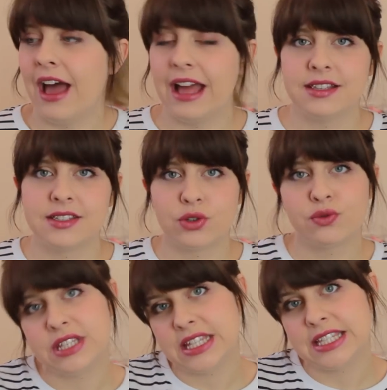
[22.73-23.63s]
and
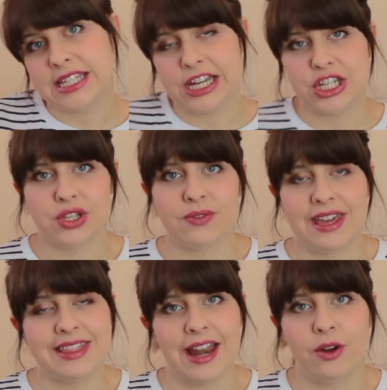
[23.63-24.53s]
sort of see the stages of
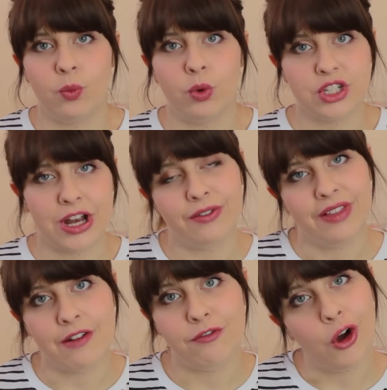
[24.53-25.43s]
it, then watch out for
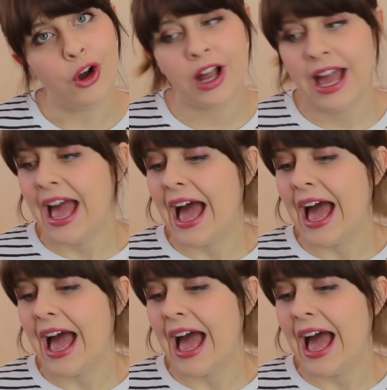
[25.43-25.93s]
that vlog.